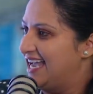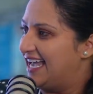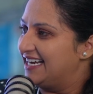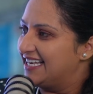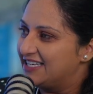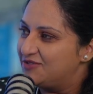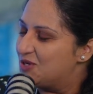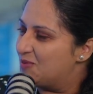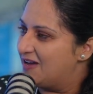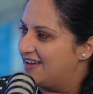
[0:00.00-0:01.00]
And it gives
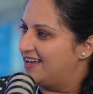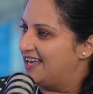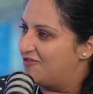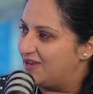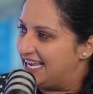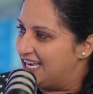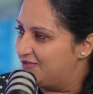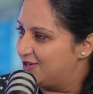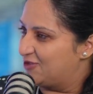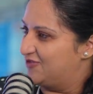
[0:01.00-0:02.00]
them a
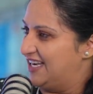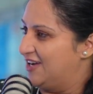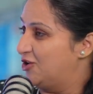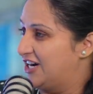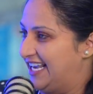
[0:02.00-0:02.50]
flavor of or a